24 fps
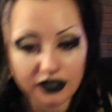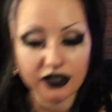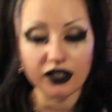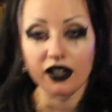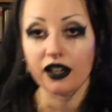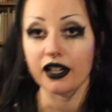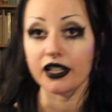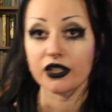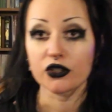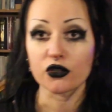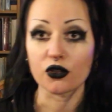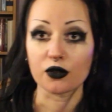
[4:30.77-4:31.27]

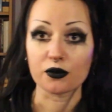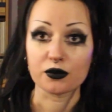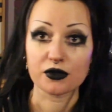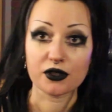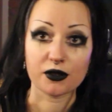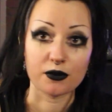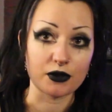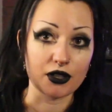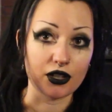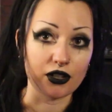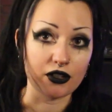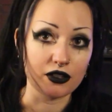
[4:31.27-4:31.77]
I dropped
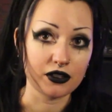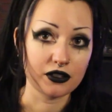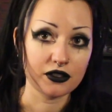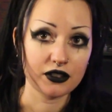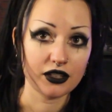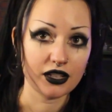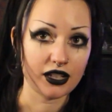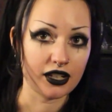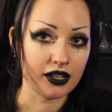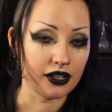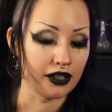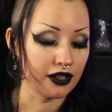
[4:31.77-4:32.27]
some yarn,
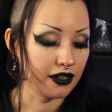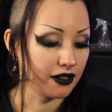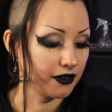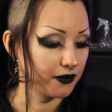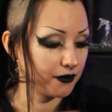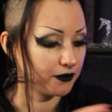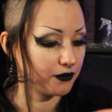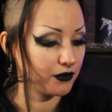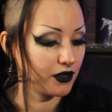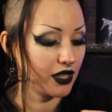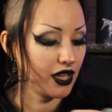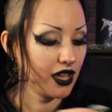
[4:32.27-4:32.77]

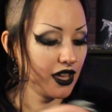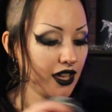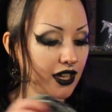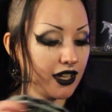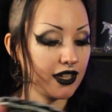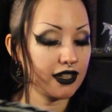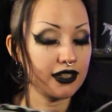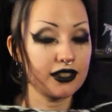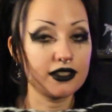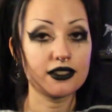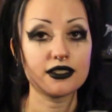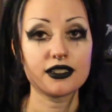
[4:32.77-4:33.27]

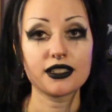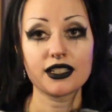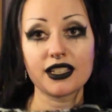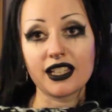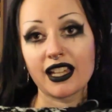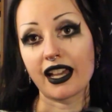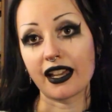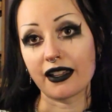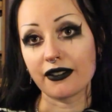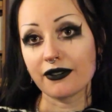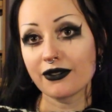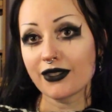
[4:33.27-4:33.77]
and
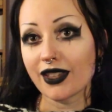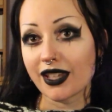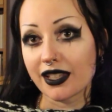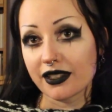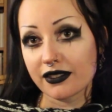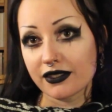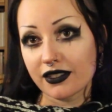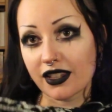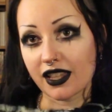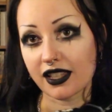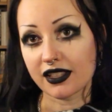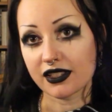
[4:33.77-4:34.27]
yeah,
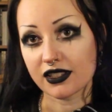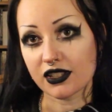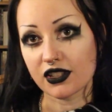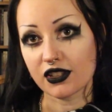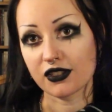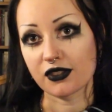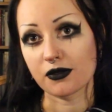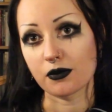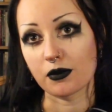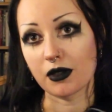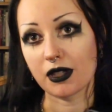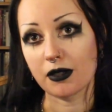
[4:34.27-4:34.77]
that's
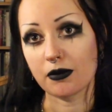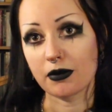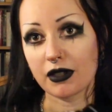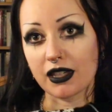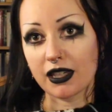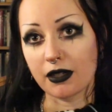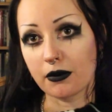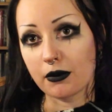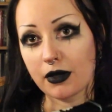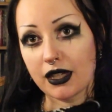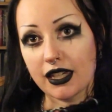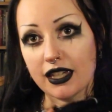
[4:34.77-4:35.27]
just me
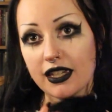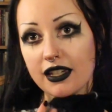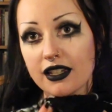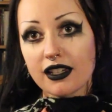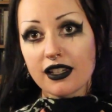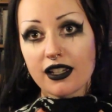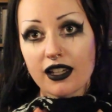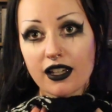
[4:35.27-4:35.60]
being me.